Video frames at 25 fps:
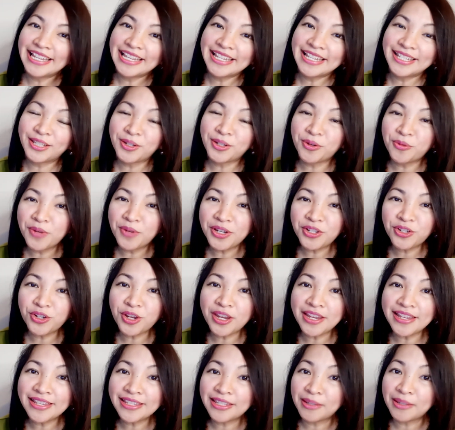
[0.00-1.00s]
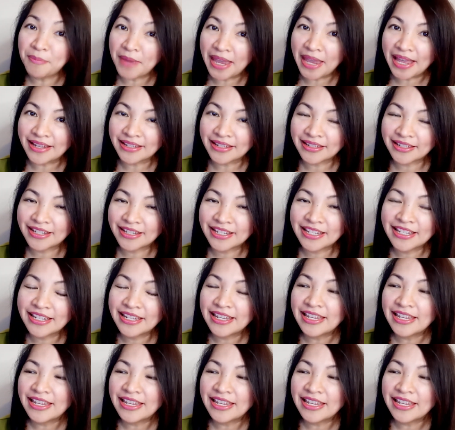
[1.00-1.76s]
So which is best?